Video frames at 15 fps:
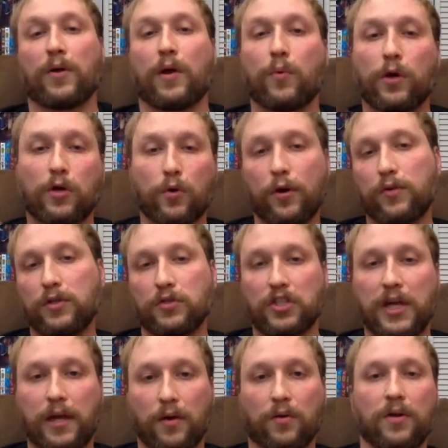and I want to grow the
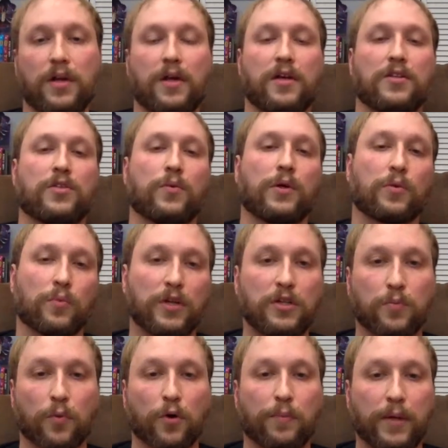channel so we can
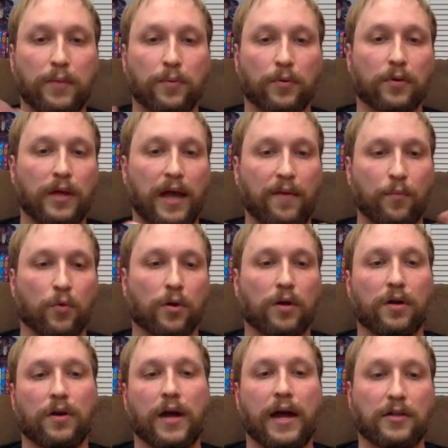reach more people and have more
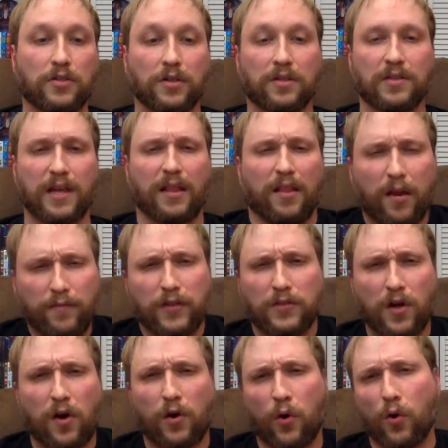interaction, because I love to
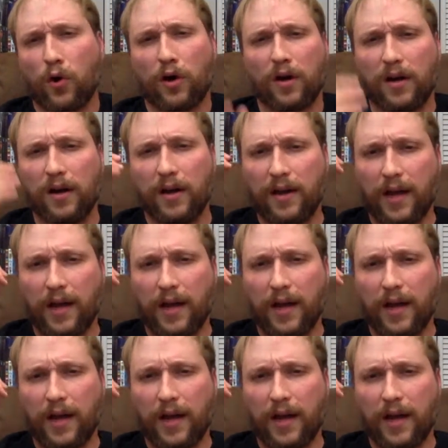talk horror,